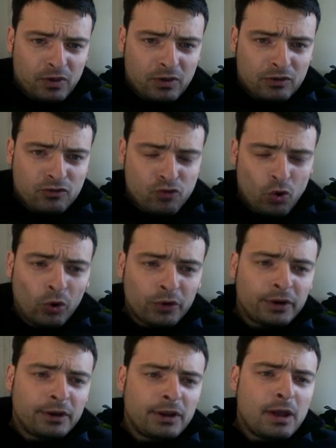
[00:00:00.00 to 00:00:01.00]
short,
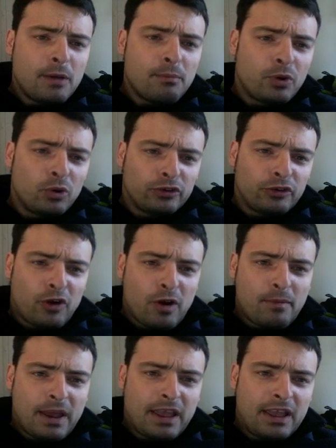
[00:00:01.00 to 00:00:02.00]
but also try
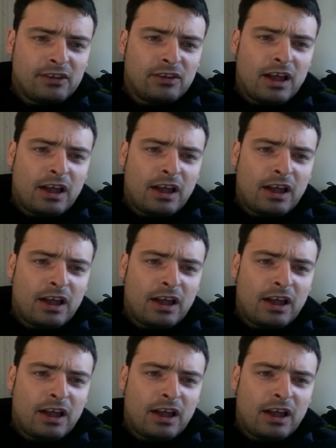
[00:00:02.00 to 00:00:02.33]
and make it